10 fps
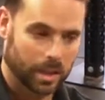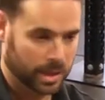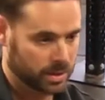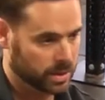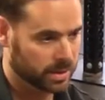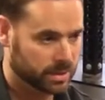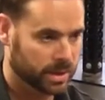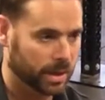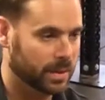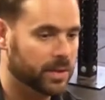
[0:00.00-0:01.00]
And just,
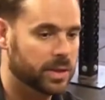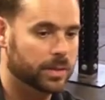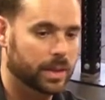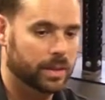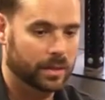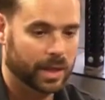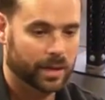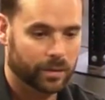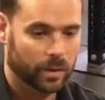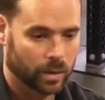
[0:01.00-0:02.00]
if you do it, you get a
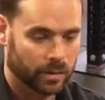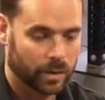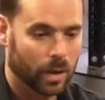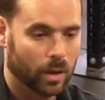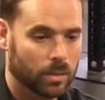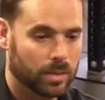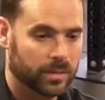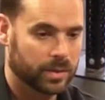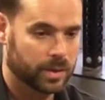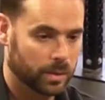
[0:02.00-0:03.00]
foam roller for home, if
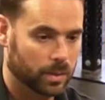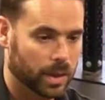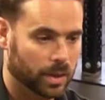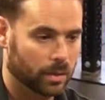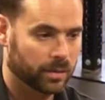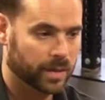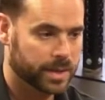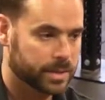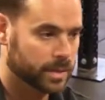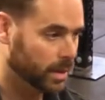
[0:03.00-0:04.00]
you do work in an
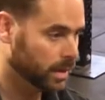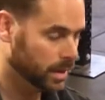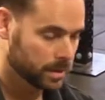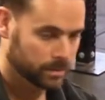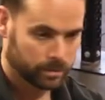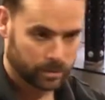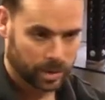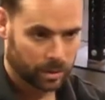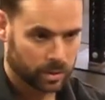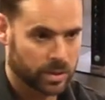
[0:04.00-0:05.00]
office, as soon
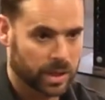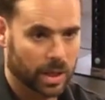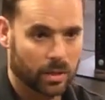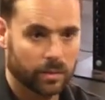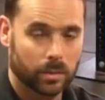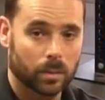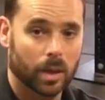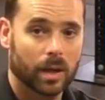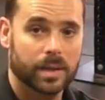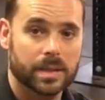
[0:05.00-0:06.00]
as you get home from
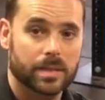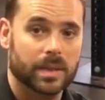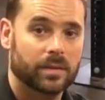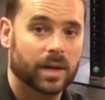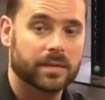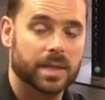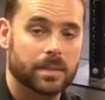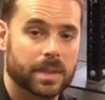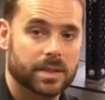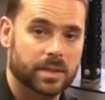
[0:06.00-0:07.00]
work, you can spend 5-10
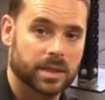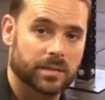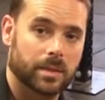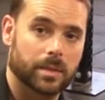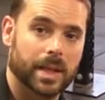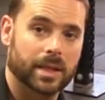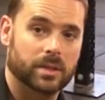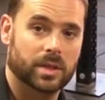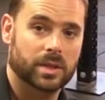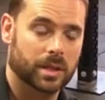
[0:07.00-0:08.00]
minutes just giving your upper back a
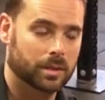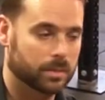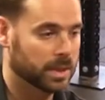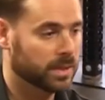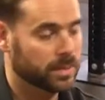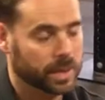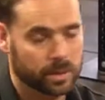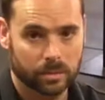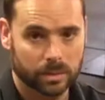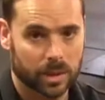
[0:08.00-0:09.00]
stretch out, and believe me,
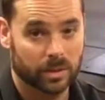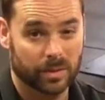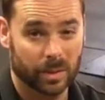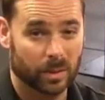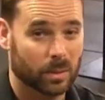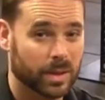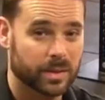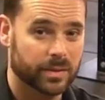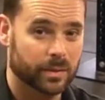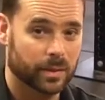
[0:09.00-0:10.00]
you'll feel the
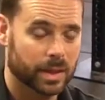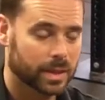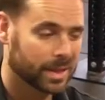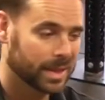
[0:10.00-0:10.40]
wonders for it.